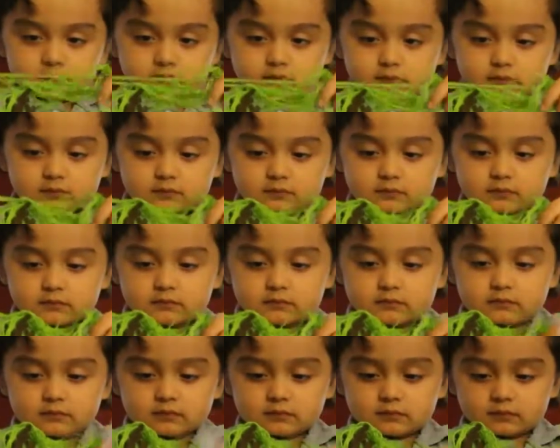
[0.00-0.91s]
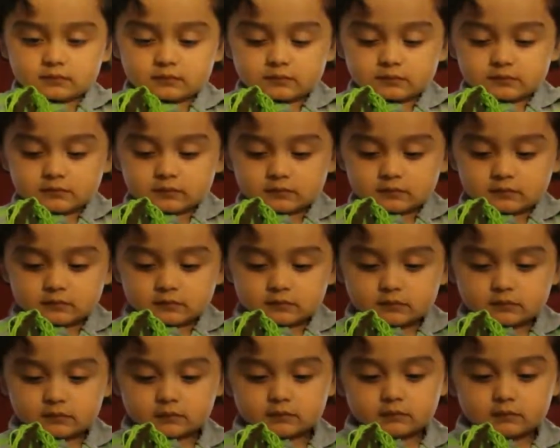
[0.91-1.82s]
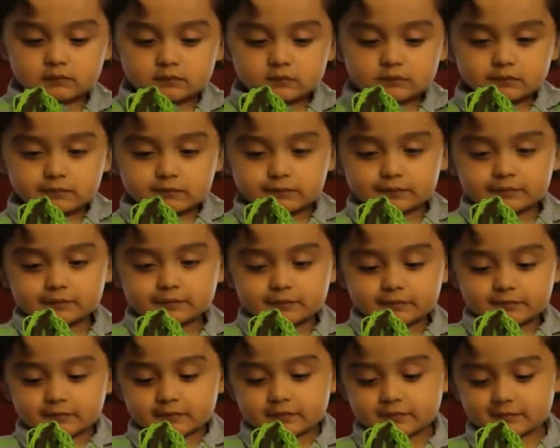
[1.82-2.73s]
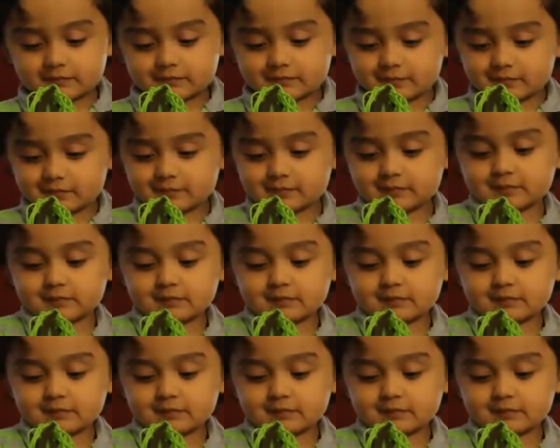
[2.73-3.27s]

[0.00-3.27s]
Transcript: (silent)